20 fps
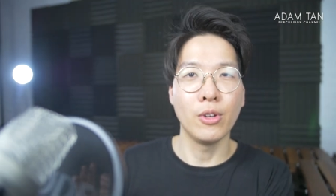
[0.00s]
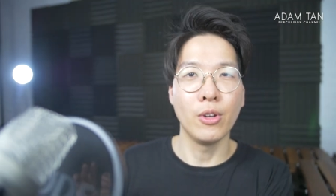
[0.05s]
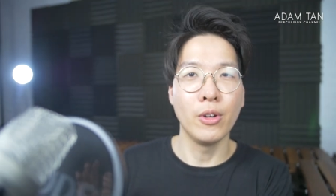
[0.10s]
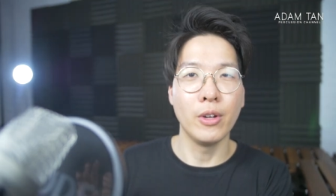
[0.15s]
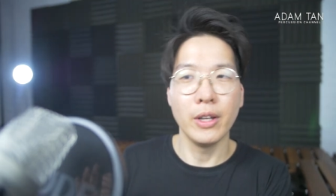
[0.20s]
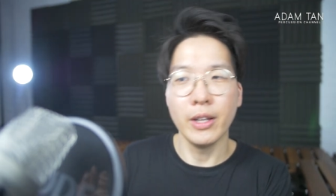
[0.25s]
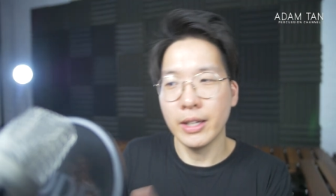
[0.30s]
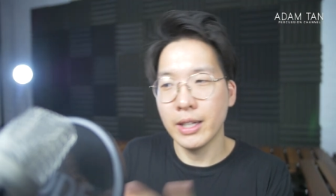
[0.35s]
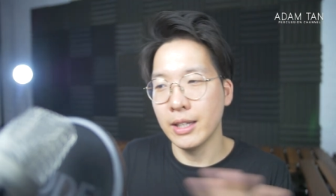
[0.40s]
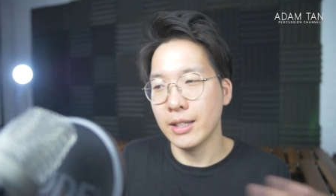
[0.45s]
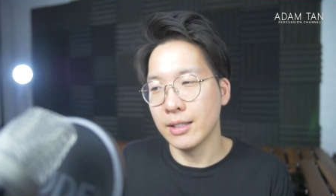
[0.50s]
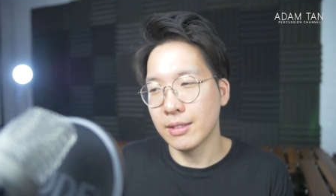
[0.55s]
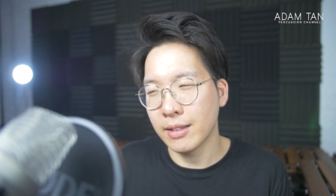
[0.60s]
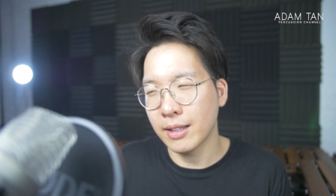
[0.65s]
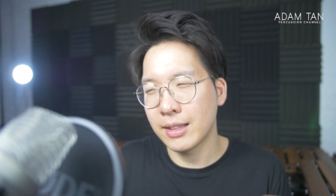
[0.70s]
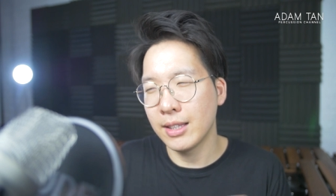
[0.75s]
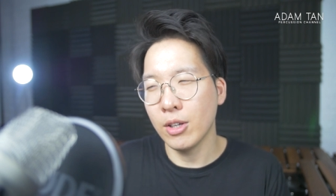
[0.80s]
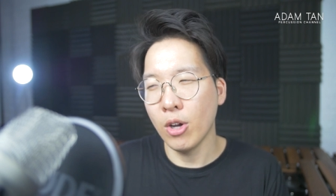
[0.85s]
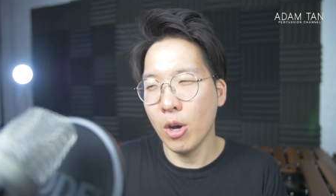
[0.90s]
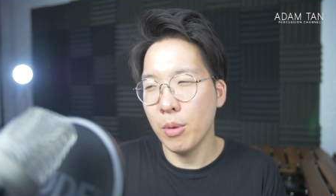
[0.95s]
So again, it's
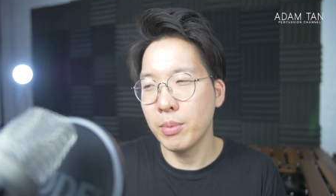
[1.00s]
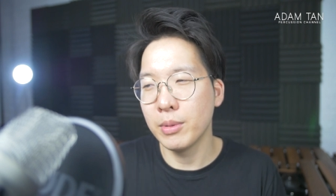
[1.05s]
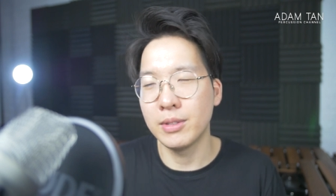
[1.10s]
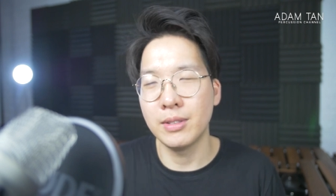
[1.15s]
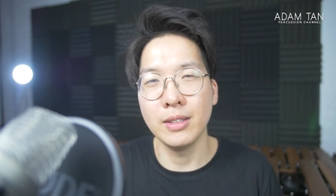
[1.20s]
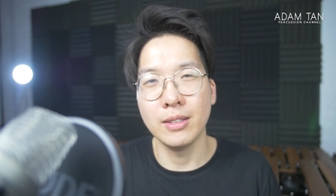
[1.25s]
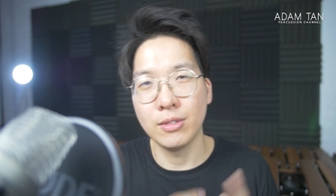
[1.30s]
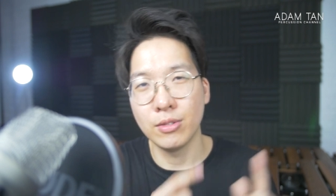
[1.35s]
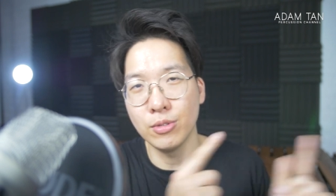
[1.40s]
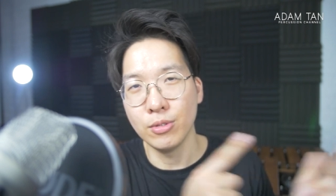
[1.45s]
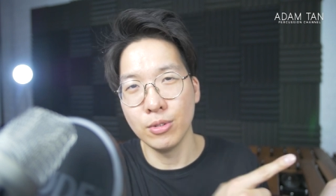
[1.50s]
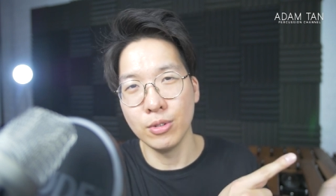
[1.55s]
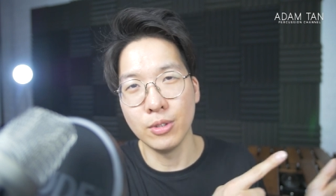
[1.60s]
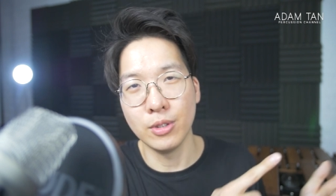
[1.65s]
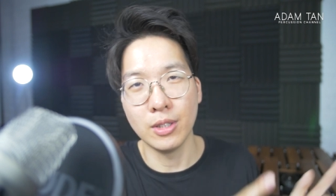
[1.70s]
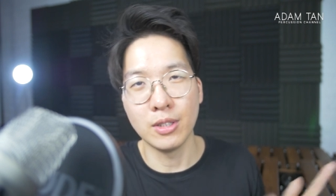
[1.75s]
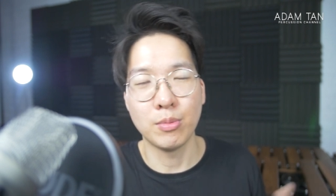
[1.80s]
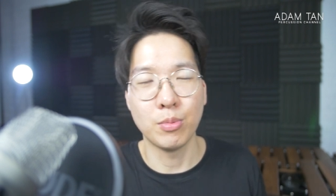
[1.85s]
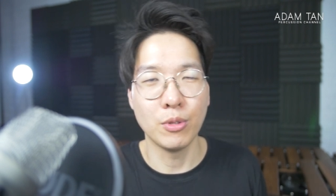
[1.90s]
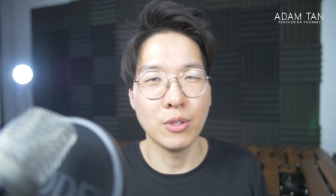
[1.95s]
like the opposite to
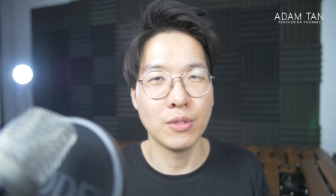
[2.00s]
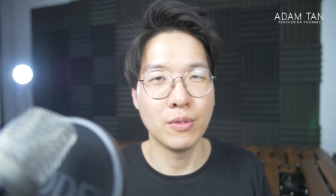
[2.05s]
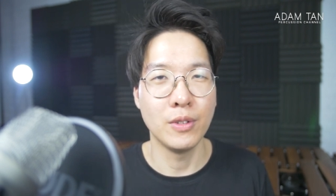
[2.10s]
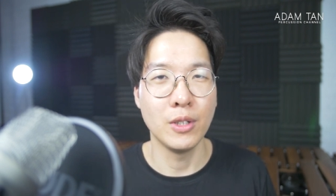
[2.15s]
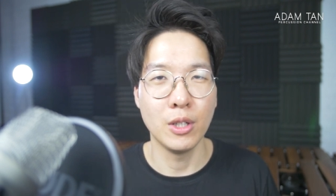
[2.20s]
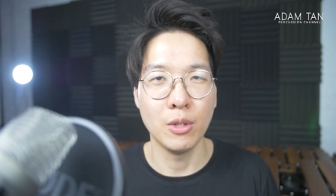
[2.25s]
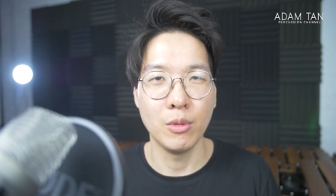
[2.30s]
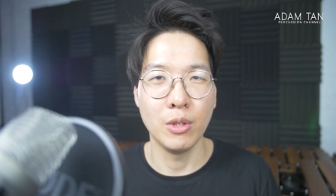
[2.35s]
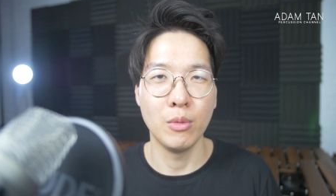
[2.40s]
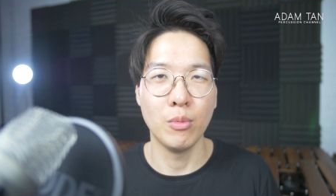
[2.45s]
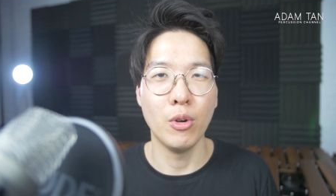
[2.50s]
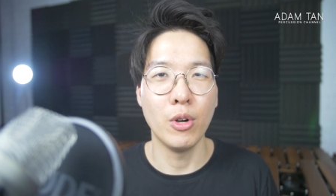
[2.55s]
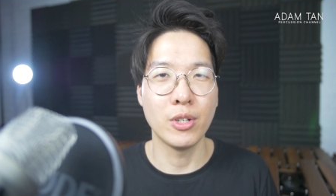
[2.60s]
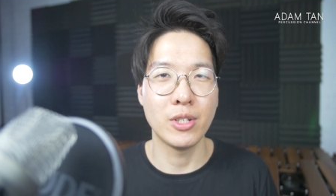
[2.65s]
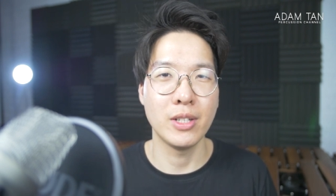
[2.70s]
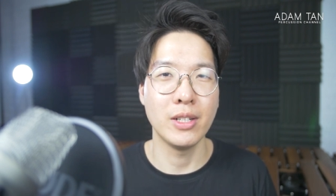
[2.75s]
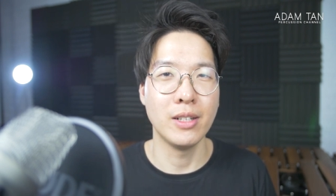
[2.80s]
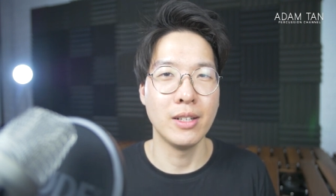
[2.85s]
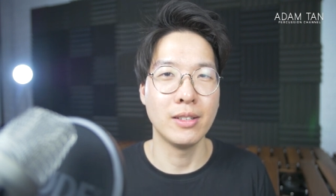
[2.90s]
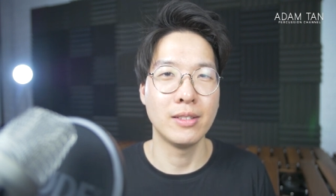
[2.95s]
the Spruce video we
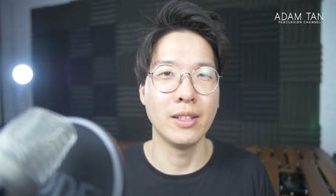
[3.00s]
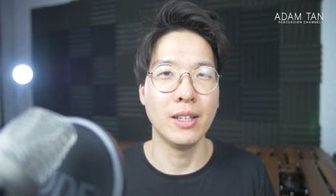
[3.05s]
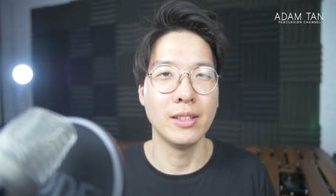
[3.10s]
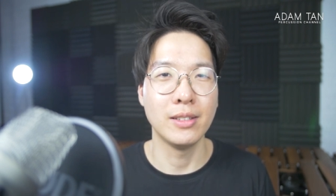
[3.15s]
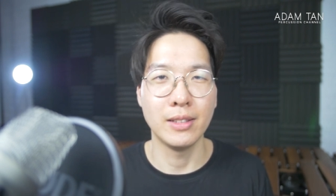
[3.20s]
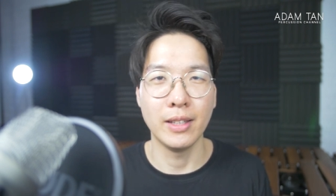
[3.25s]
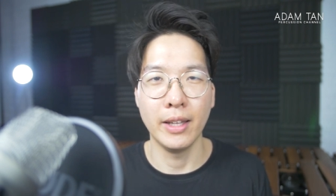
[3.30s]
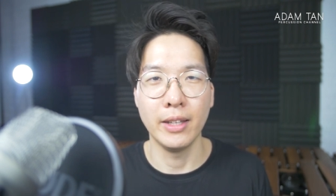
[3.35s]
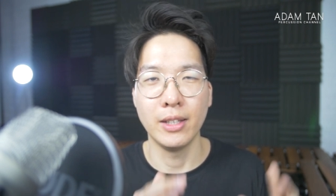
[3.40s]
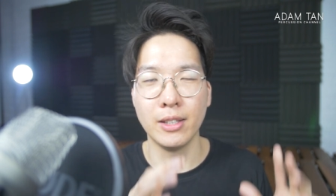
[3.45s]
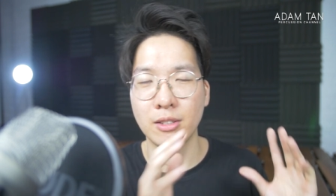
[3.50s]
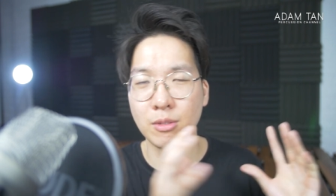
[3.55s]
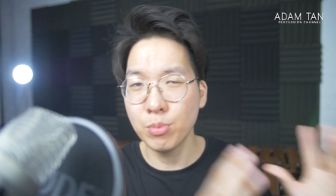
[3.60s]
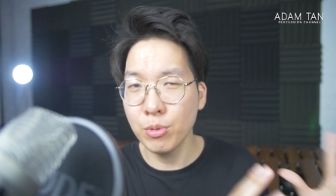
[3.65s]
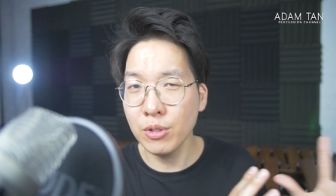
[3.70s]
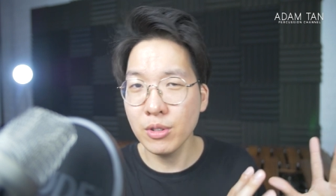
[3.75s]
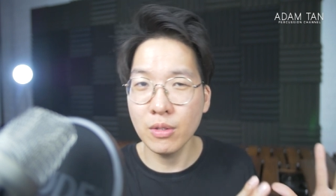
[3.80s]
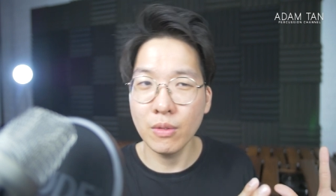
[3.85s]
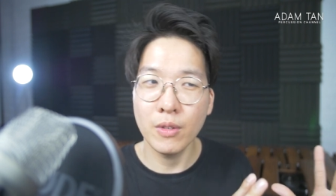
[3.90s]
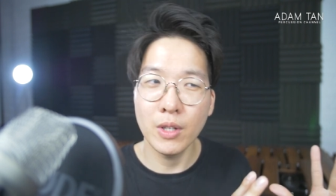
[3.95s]
watched, in the sense that the
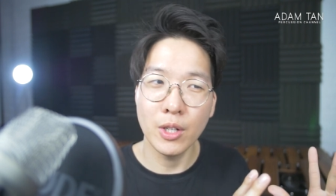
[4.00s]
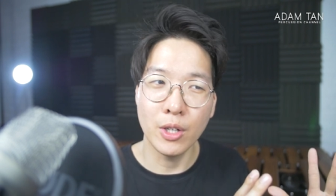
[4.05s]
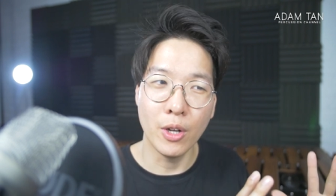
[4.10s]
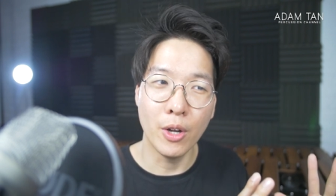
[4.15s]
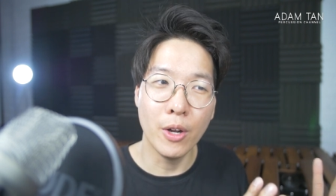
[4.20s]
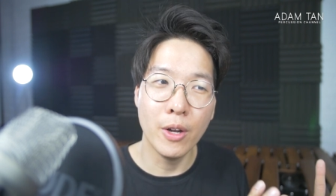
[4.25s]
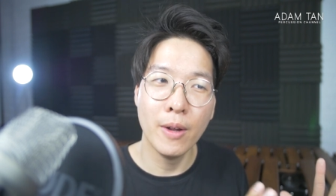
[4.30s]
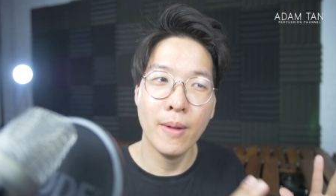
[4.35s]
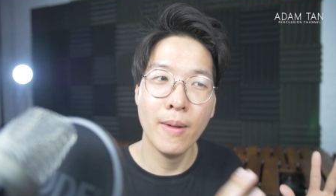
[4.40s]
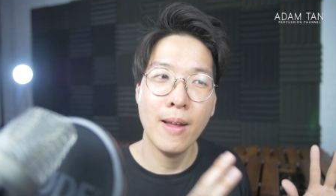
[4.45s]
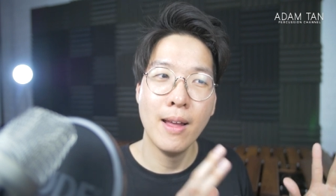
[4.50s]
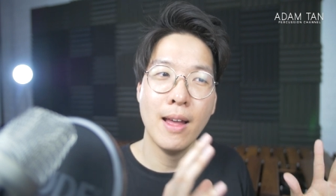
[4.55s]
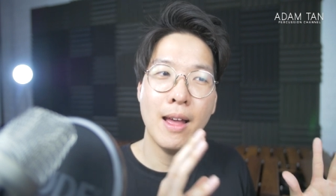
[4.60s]
Spruce video